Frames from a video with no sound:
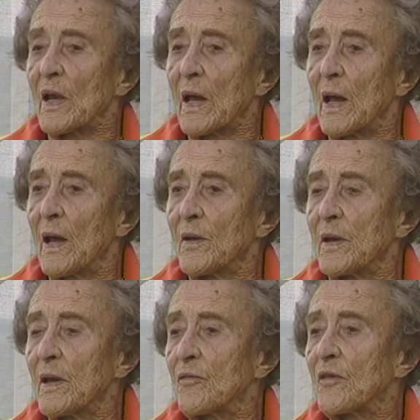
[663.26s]
land
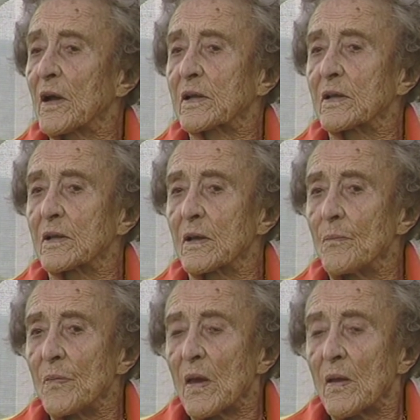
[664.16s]
and the effect that
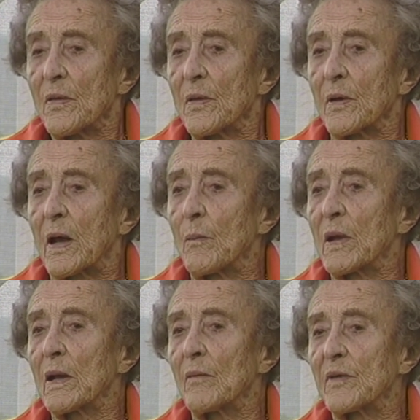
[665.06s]
the
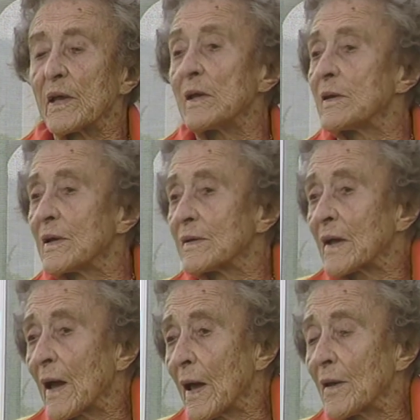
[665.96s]
coming of the Indians
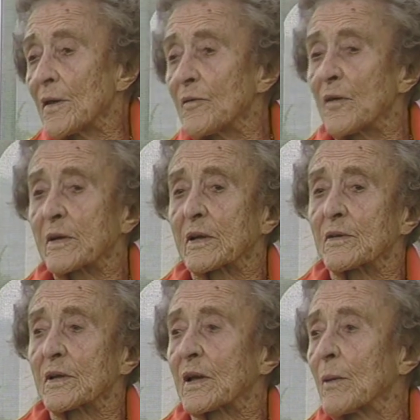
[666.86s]
had and the effect
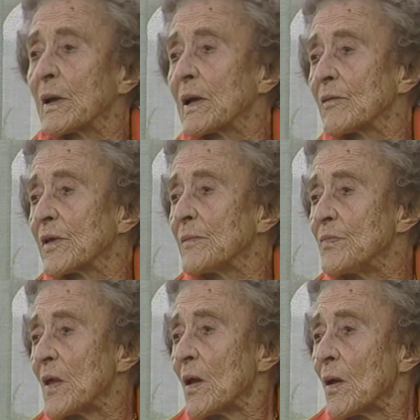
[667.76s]
that the coming of the
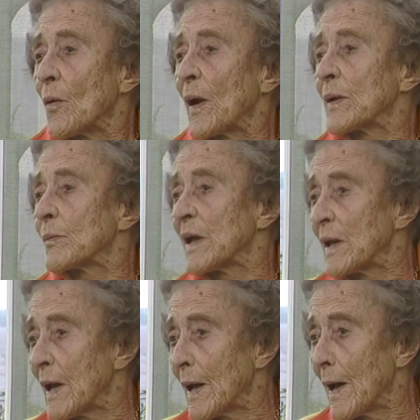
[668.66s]
white
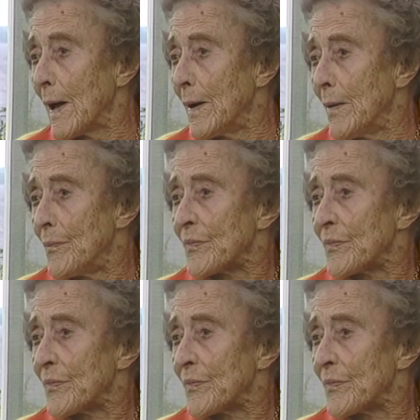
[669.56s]
men had